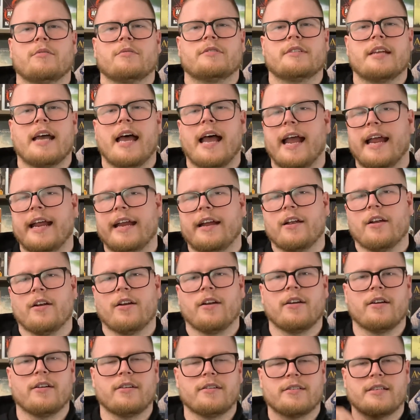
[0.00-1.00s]

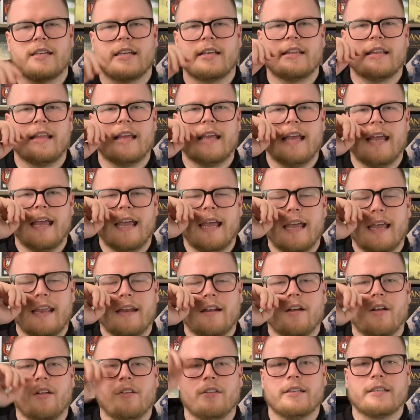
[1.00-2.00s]
tigers, and they had
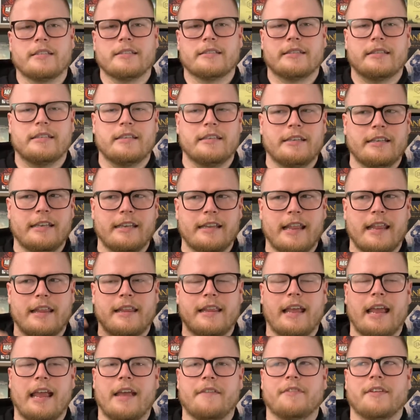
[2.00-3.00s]
all these, and then
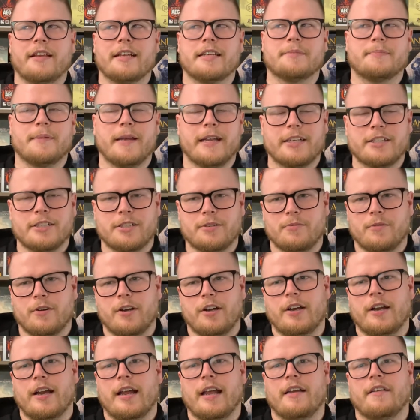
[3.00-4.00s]
they have the expansion where
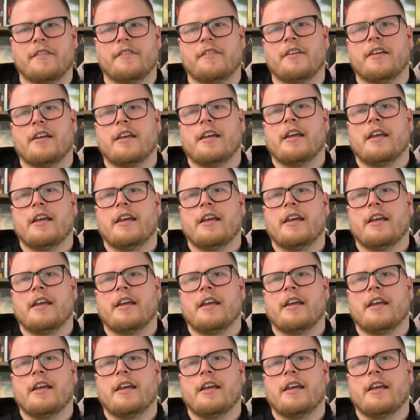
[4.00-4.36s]
you have